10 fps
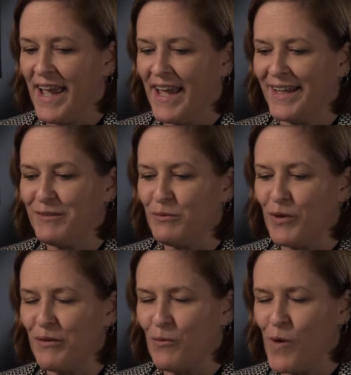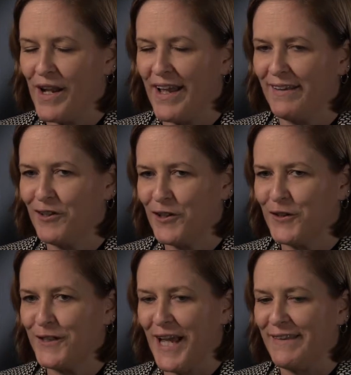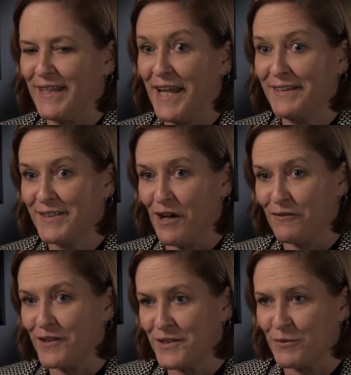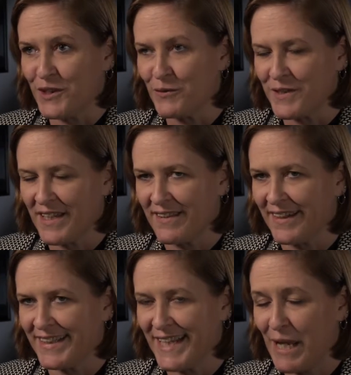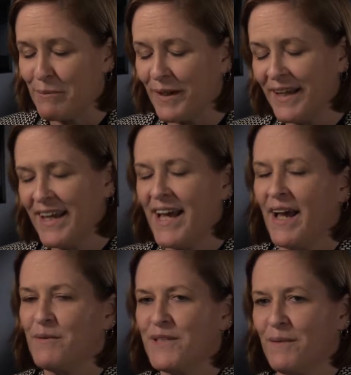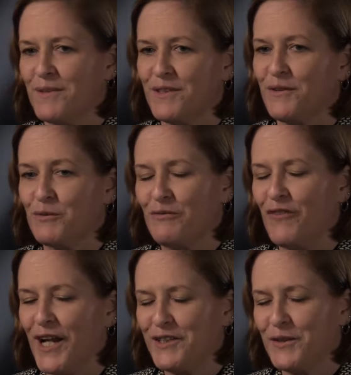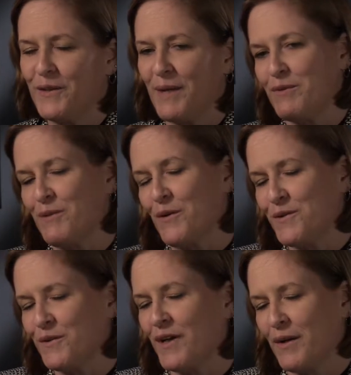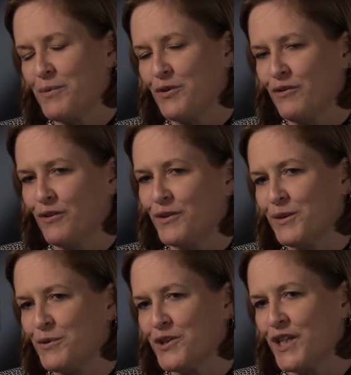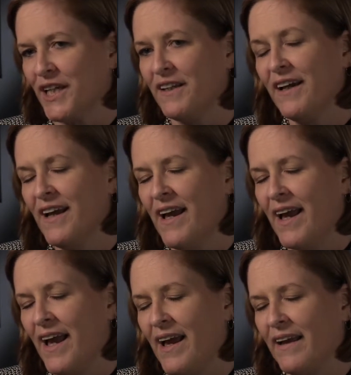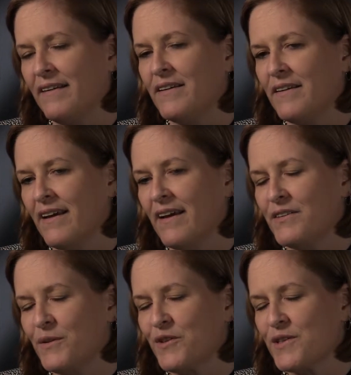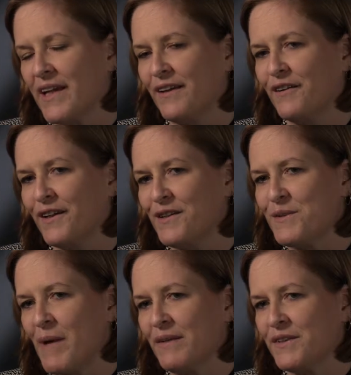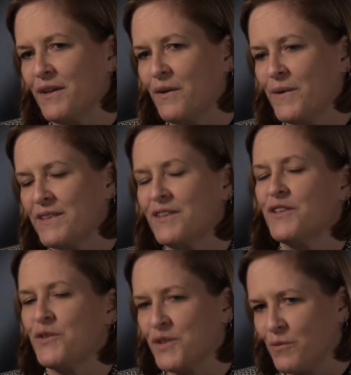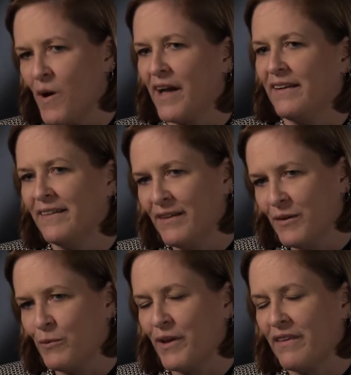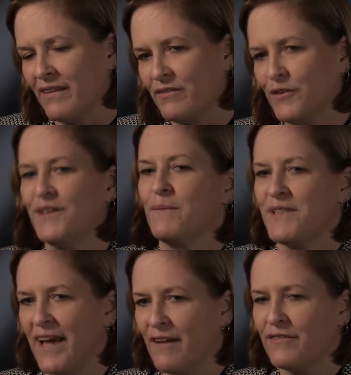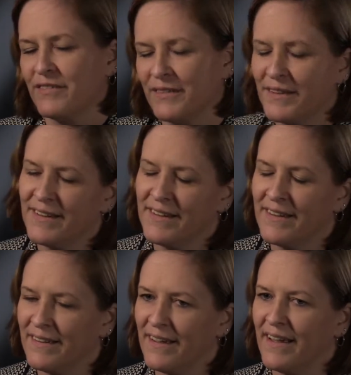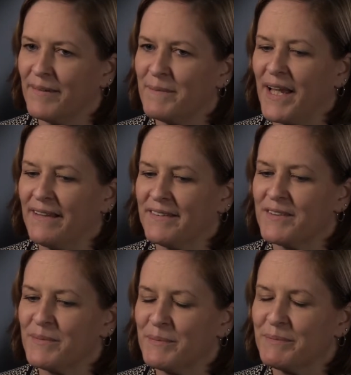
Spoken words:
and with what I learned at the next conference, which was, I think, in Tampa, I was able to fine-tune that proposal, got approval to proceed, and 2 years later it is about to go institution-wide with full-time staff, and